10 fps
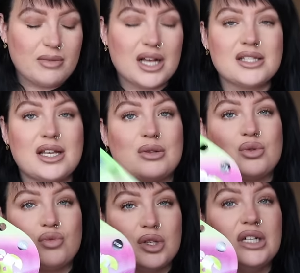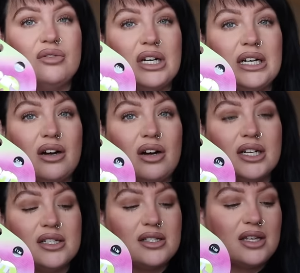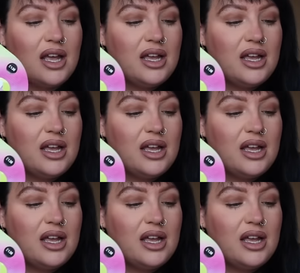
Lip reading: That sounds really, really nice.